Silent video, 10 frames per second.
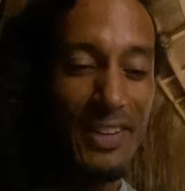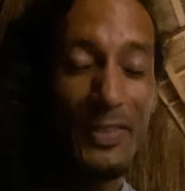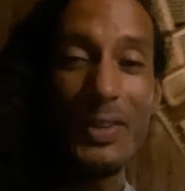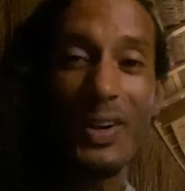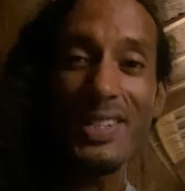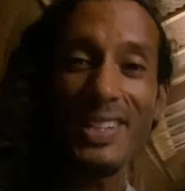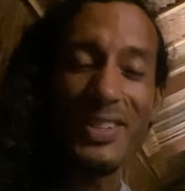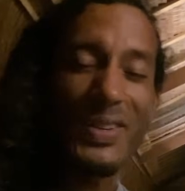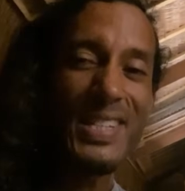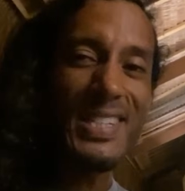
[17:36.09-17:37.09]
If you guys are
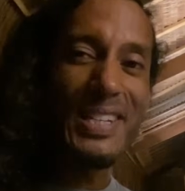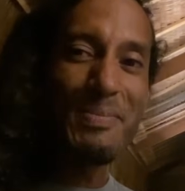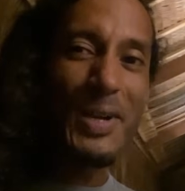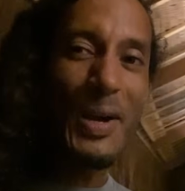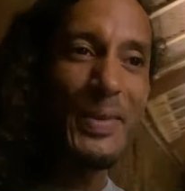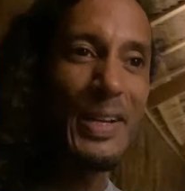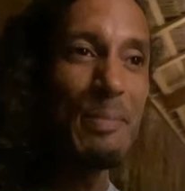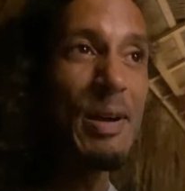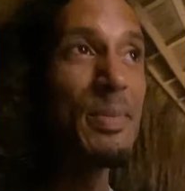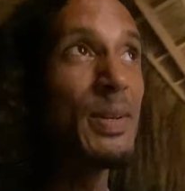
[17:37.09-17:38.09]
interested in becoming
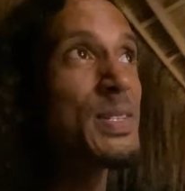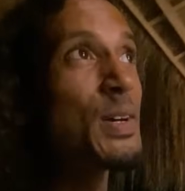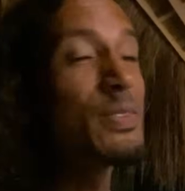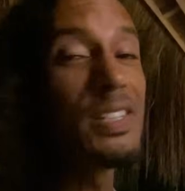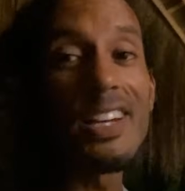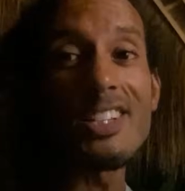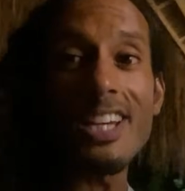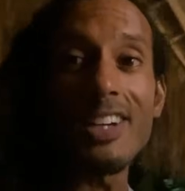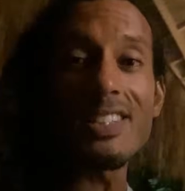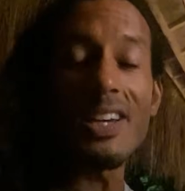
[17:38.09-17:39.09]
a member yourself to get
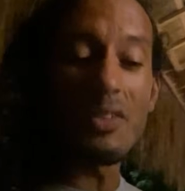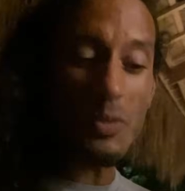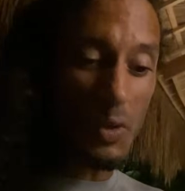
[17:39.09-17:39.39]
shout outs,